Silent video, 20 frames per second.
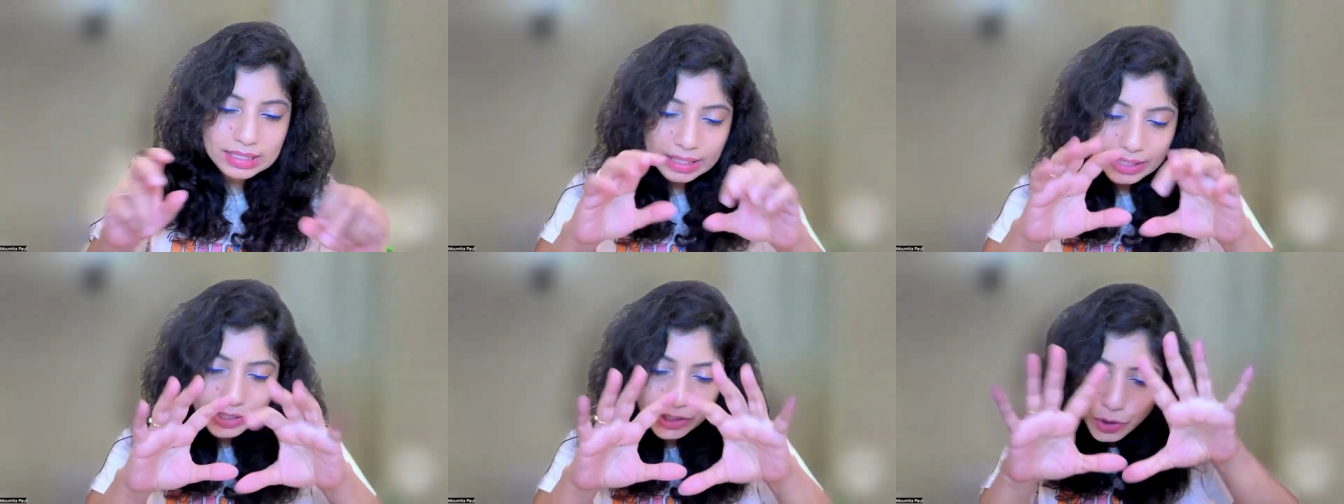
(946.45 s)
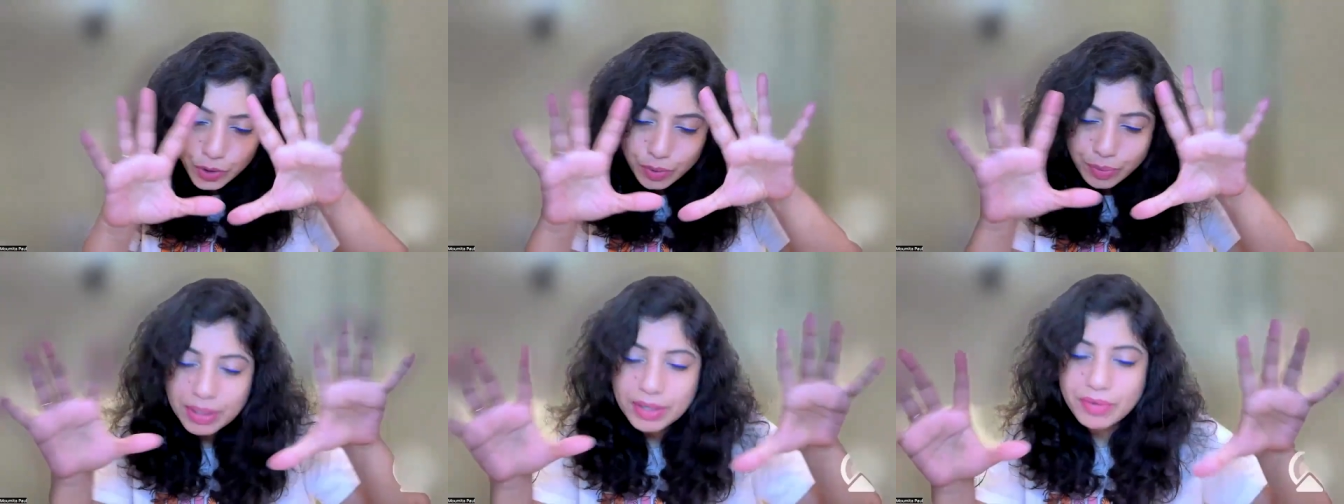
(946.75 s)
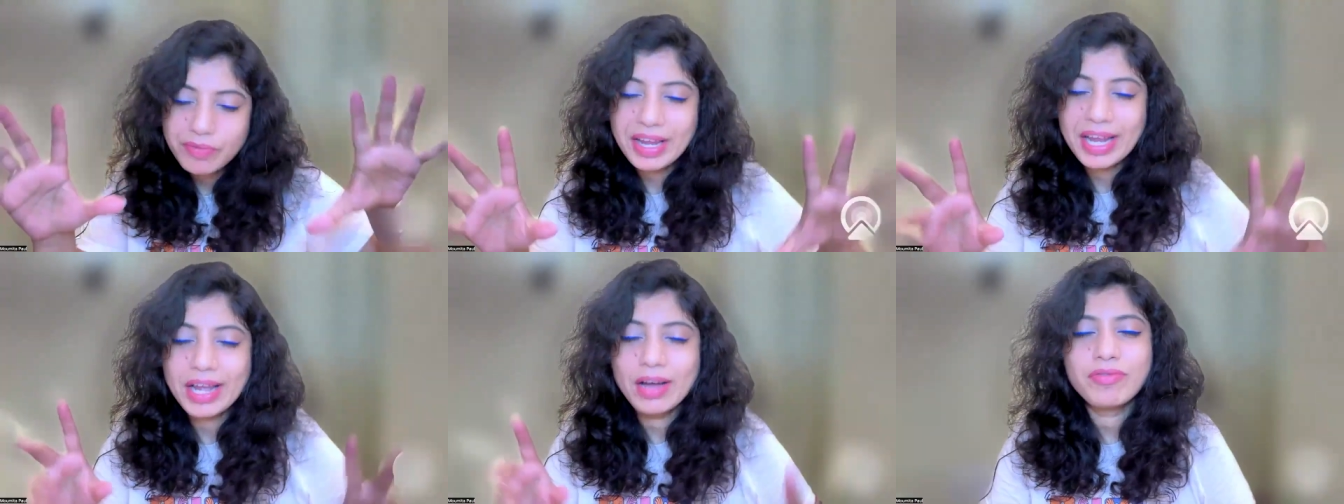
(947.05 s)
the
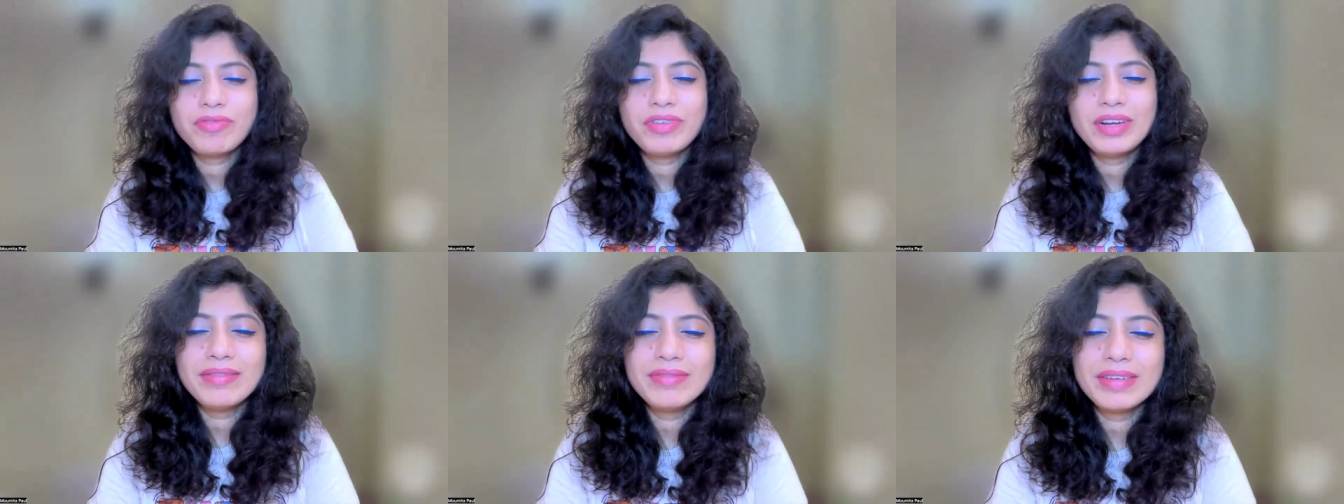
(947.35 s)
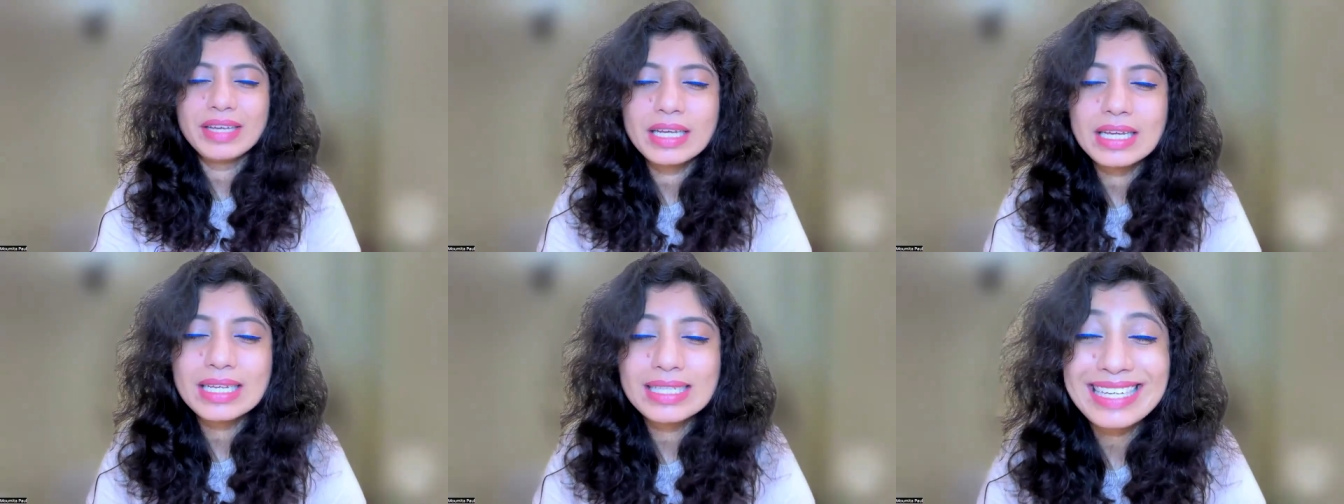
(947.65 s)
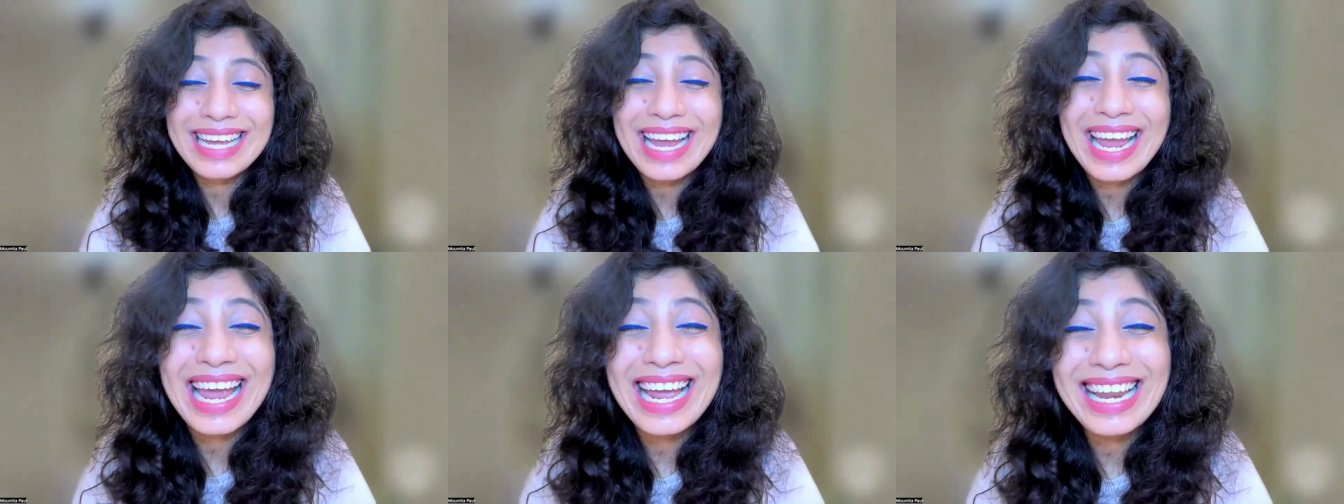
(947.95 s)
human way of living, is
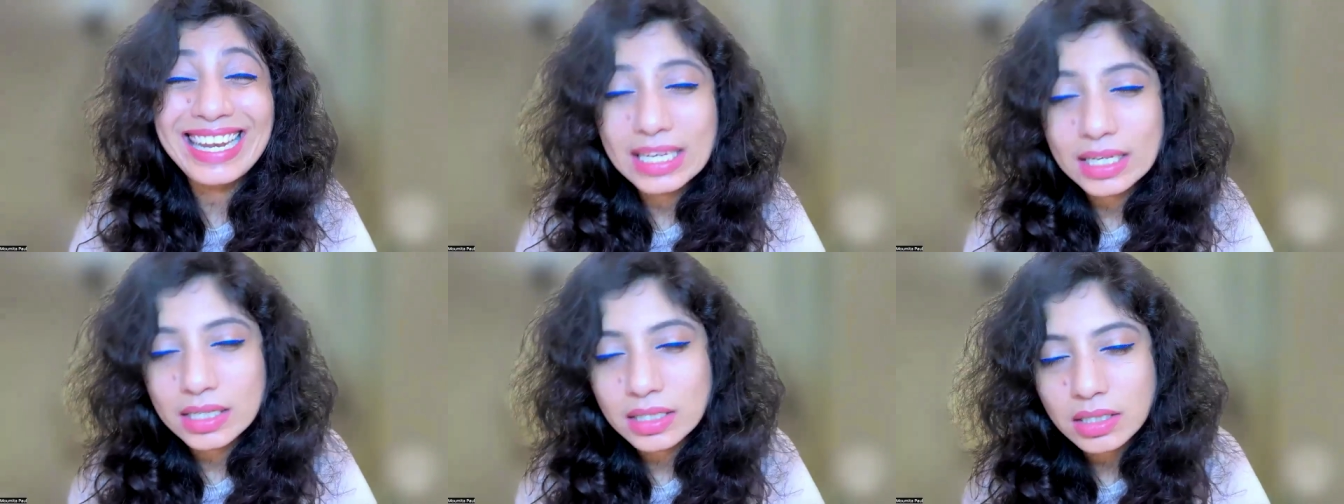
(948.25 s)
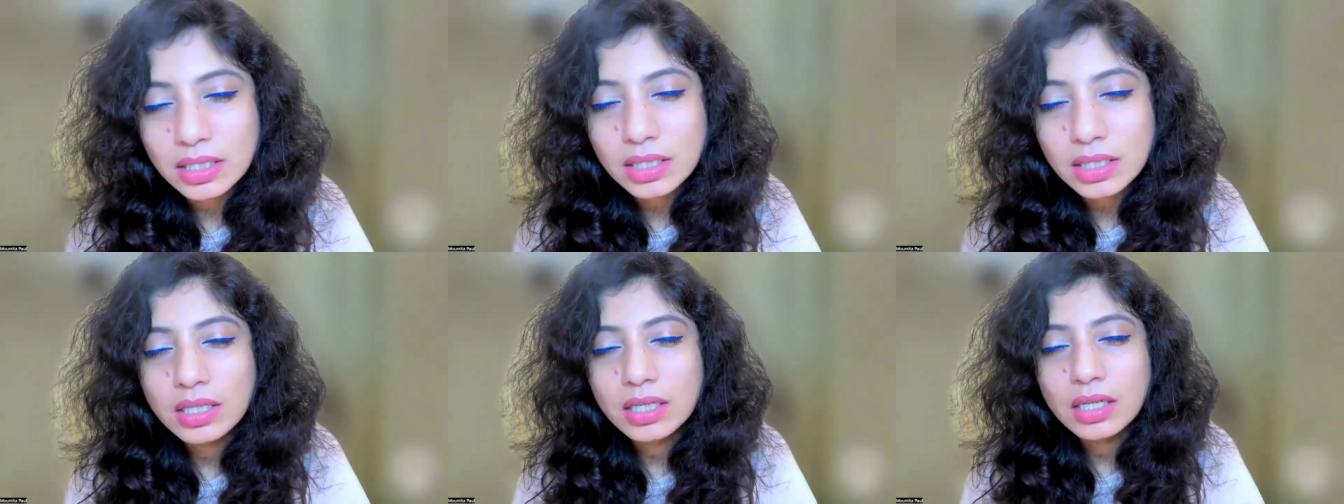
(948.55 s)
alien